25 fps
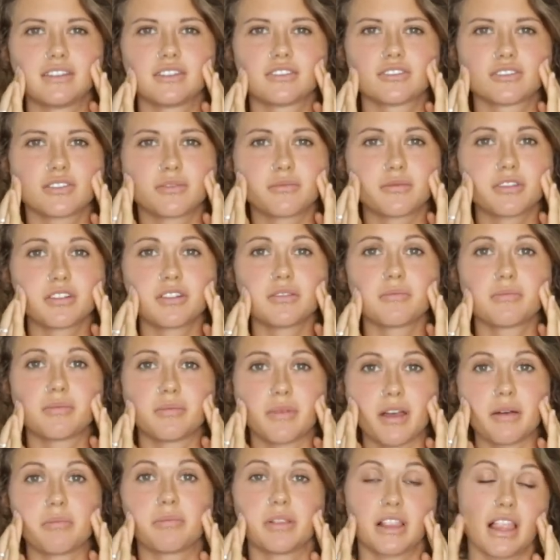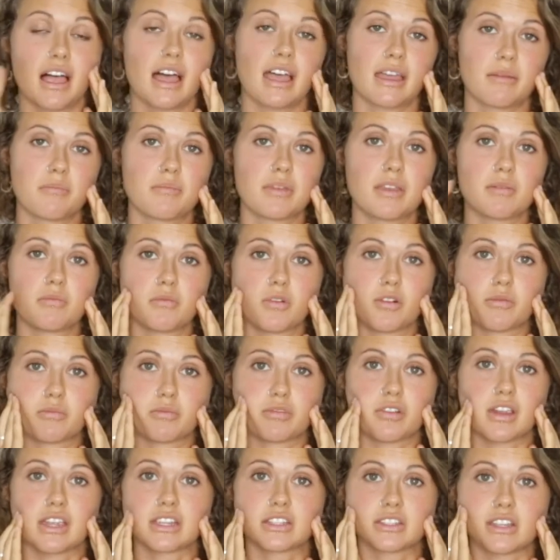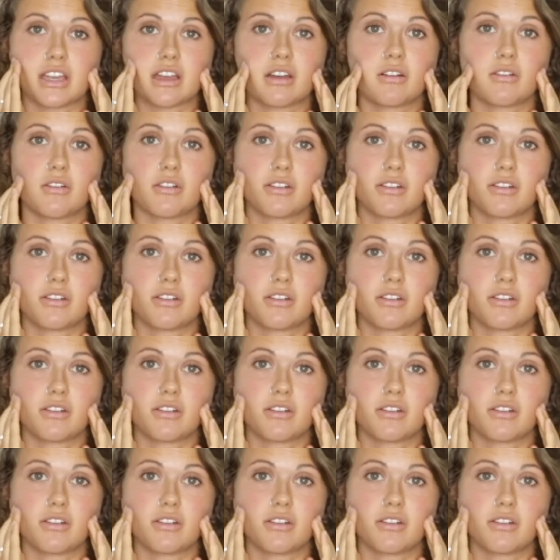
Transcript: So I'm going to apply a bit more pressure